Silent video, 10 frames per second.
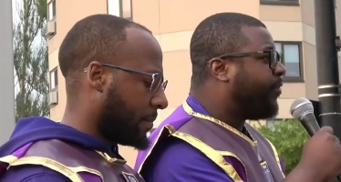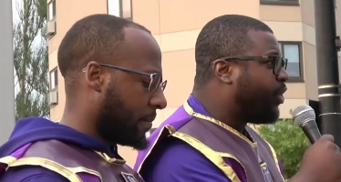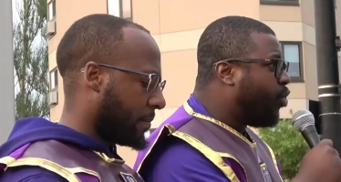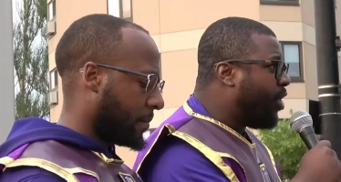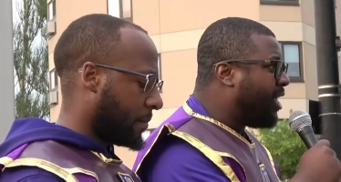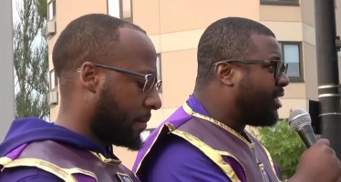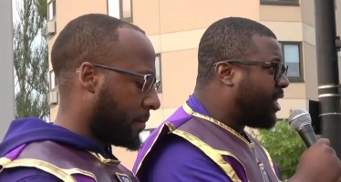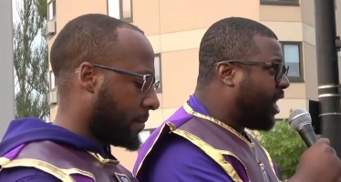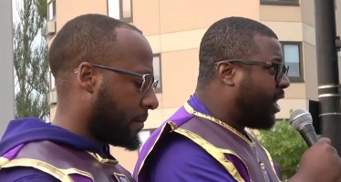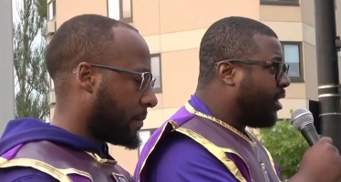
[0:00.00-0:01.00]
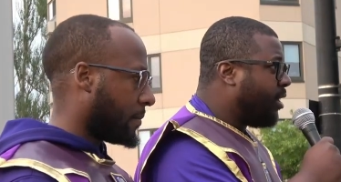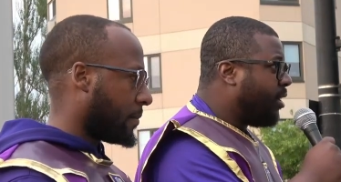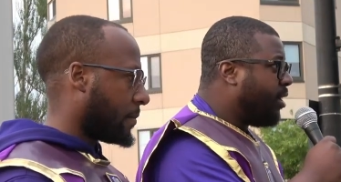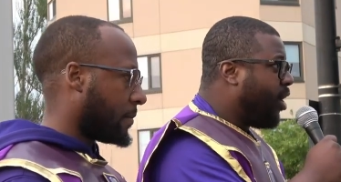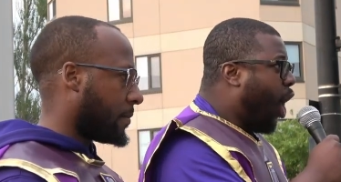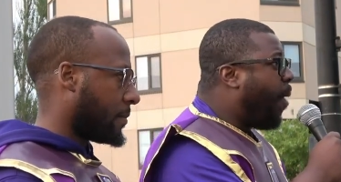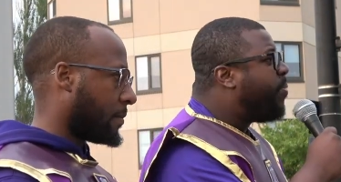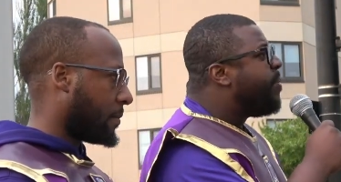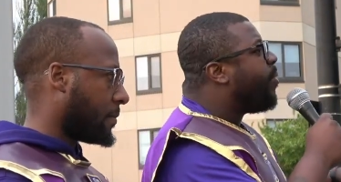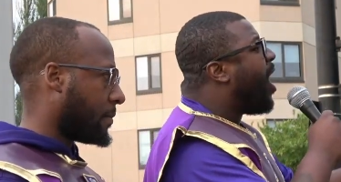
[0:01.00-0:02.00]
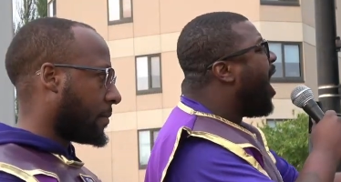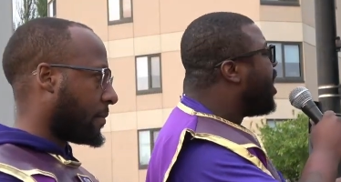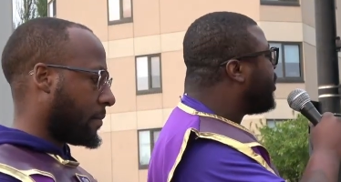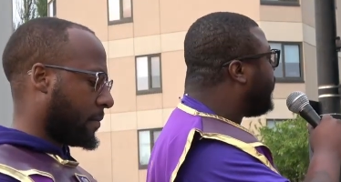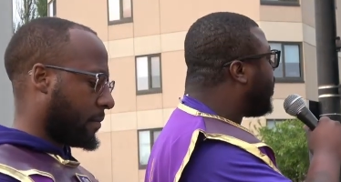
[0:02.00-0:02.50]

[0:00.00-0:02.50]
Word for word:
Speaker 1: for doing this thing. Our people hate us for